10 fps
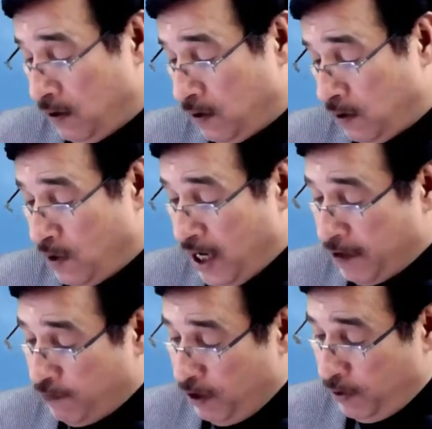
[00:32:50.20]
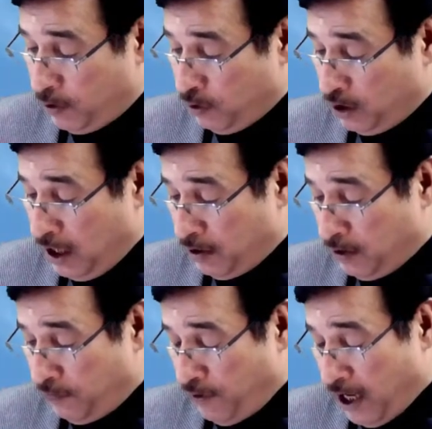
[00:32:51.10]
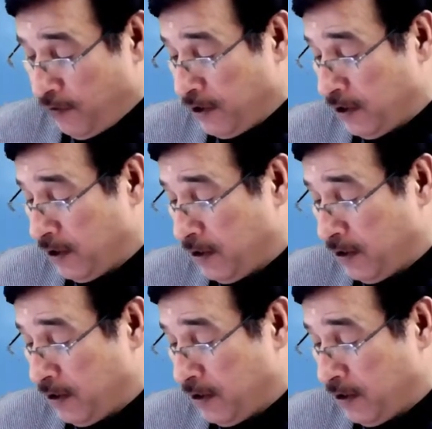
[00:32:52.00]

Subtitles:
That will be 2,500.